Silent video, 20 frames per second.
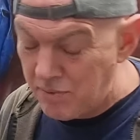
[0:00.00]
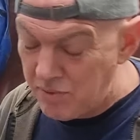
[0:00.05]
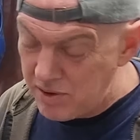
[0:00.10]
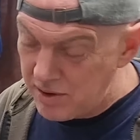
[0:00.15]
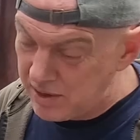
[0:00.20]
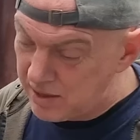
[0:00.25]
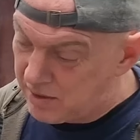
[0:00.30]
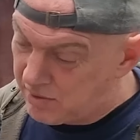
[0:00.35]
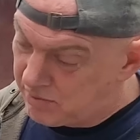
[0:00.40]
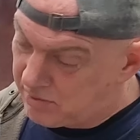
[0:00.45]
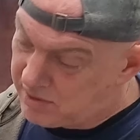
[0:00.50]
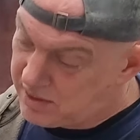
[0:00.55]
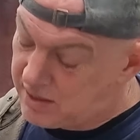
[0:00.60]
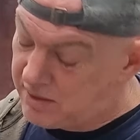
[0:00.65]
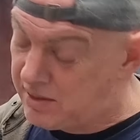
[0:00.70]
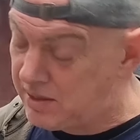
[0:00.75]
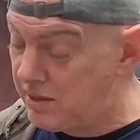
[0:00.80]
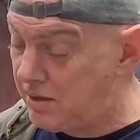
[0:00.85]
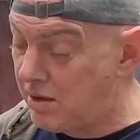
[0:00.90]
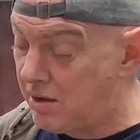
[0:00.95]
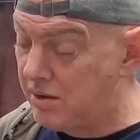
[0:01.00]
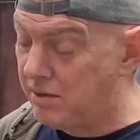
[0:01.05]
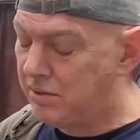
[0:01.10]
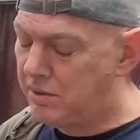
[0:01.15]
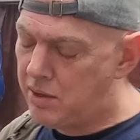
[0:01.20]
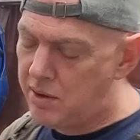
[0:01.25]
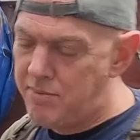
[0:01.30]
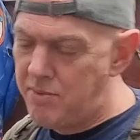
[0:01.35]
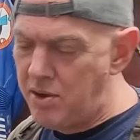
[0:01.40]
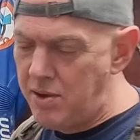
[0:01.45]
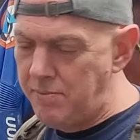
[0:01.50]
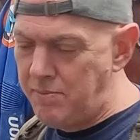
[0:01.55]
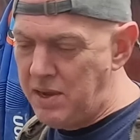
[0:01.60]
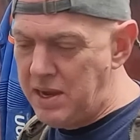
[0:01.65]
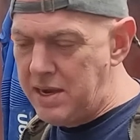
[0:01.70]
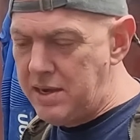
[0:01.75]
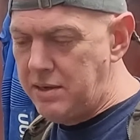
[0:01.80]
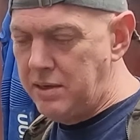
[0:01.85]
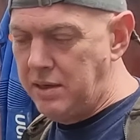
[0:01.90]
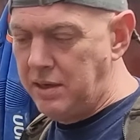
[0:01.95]
working on ZZR, so it might be
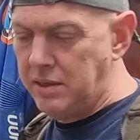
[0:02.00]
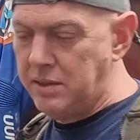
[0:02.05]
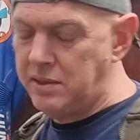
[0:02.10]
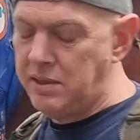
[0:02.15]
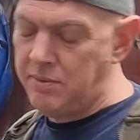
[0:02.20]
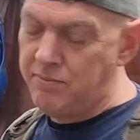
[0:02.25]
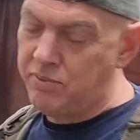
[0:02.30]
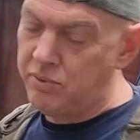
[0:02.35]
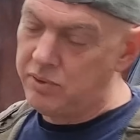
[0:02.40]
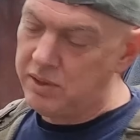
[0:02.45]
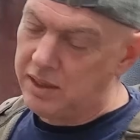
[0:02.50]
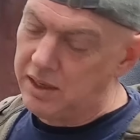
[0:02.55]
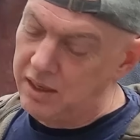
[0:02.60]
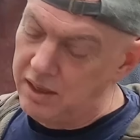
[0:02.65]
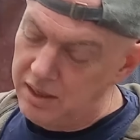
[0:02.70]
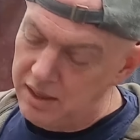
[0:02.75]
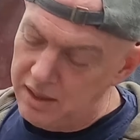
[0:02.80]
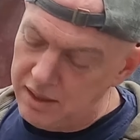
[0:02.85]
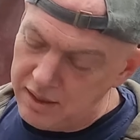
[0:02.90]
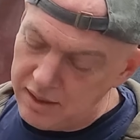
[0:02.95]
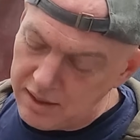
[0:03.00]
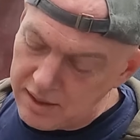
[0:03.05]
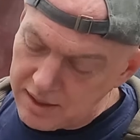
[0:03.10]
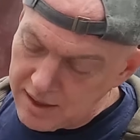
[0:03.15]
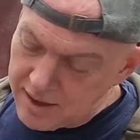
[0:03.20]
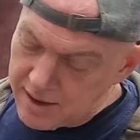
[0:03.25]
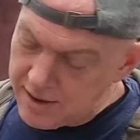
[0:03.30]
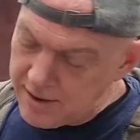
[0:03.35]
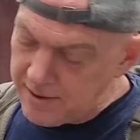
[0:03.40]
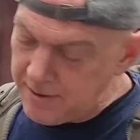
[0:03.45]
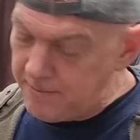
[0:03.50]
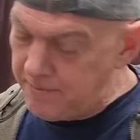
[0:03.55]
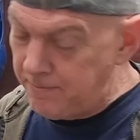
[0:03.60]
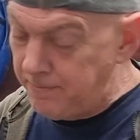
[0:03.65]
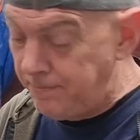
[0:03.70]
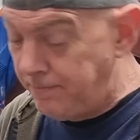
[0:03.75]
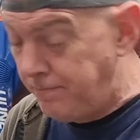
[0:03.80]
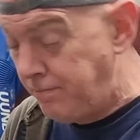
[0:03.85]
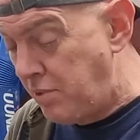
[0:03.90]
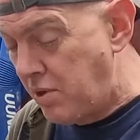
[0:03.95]
handy to somebody. But
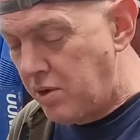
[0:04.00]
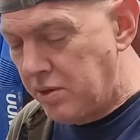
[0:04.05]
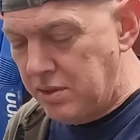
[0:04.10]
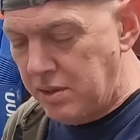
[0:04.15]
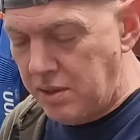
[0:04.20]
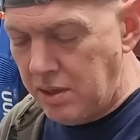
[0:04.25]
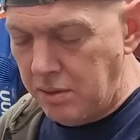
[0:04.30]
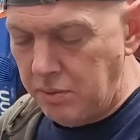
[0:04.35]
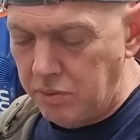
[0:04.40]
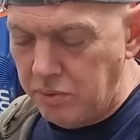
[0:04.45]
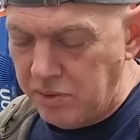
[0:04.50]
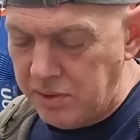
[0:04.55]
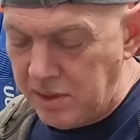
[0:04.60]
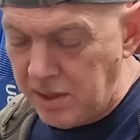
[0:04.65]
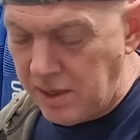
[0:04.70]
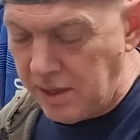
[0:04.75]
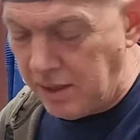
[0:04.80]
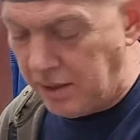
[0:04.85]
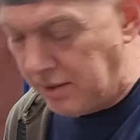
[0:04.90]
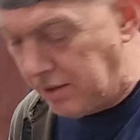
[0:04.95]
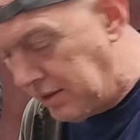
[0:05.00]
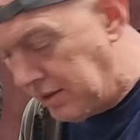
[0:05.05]
I don't know, we'll see.